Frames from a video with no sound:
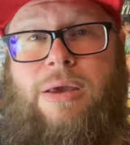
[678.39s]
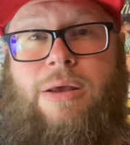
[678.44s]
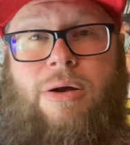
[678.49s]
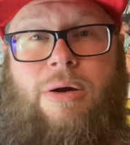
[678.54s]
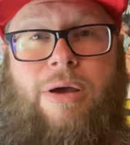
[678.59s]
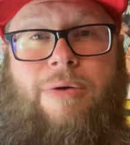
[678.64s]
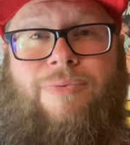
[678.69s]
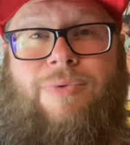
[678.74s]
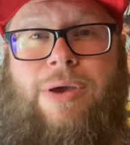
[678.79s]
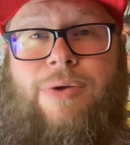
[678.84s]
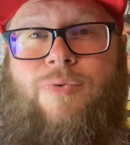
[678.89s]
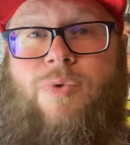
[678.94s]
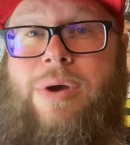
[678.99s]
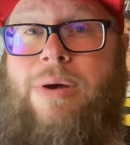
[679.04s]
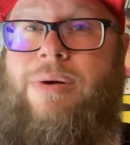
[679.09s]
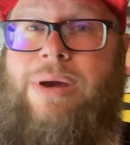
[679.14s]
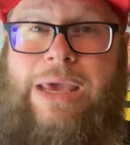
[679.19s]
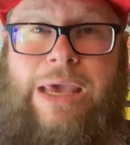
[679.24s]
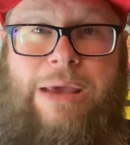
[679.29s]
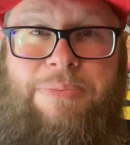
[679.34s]
You know, if
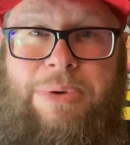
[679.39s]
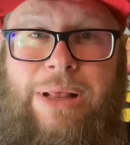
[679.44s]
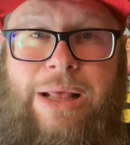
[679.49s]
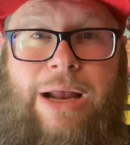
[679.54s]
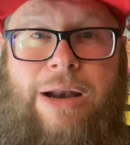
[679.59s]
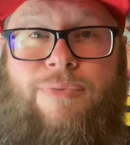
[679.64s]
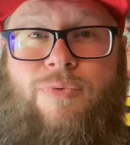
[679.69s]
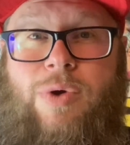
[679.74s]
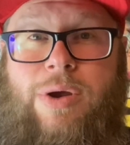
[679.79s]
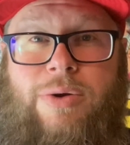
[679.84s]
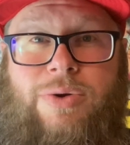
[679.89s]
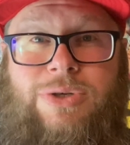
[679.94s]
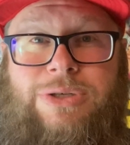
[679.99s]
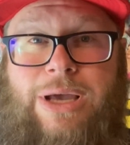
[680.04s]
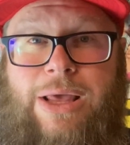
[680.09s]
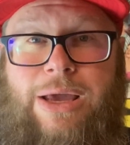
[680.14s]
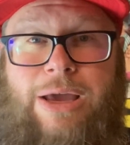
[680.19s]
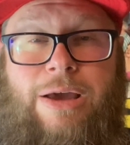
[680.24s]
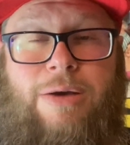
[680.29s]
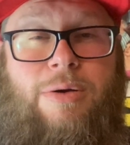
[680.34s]
we were keeping that, if we were
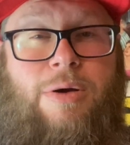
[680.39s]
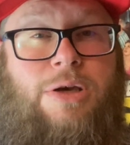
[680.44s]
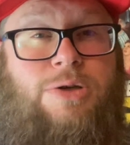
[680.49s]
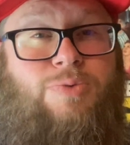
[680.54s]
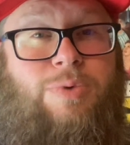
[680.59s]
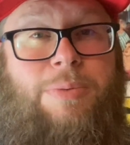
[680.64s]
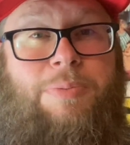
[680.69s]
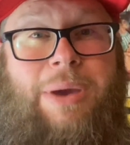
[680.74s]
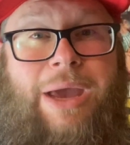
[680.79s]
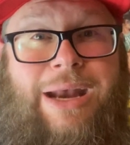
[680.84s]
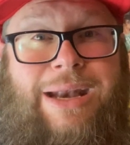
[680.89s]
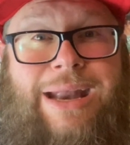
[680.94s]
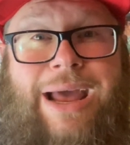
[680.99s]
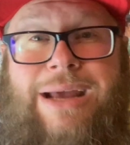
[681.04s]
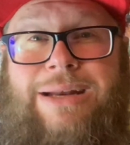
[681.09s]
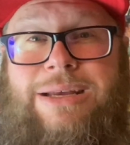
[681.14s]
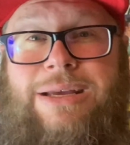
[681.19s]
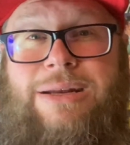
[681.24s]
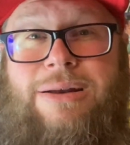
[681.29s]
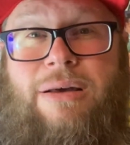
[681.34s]
selling it, because we paid
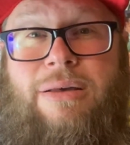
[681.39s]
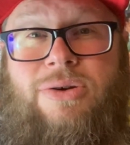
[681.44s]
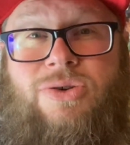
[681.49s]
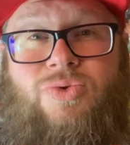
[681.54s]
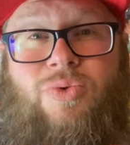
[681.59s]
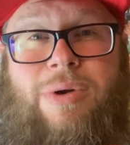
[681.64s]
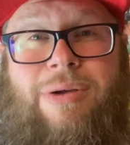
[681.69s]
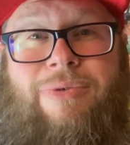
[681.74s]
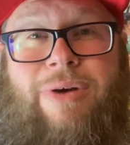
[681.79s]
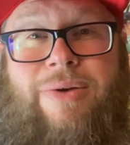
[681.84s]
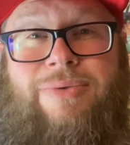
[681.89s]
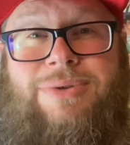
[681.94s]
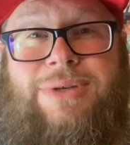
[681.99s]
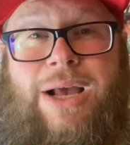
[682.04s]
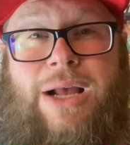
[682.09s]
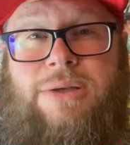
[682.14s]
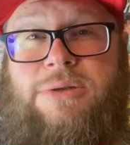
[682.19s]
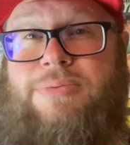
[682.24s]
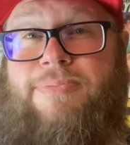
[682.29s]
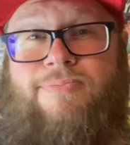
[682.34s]

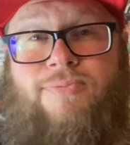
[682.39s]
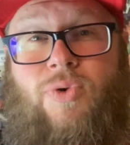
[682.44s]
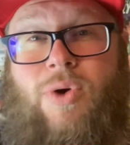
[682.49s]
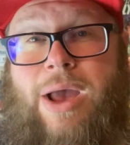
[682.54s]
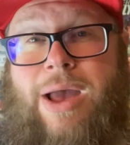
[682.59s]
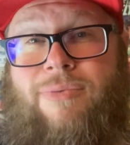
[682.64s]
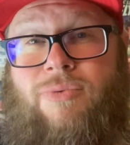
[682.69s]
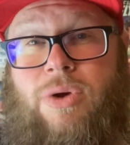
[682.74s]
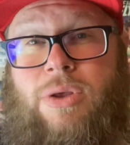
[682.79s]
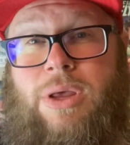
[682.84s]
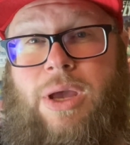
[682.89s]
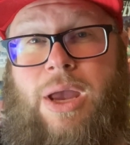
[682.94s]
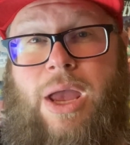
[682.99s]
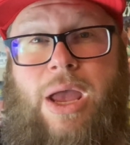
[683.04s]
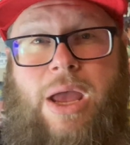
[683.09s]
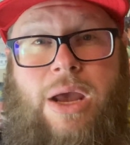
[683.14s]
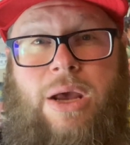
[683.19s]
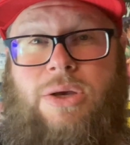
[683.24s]
$19.25 for everything.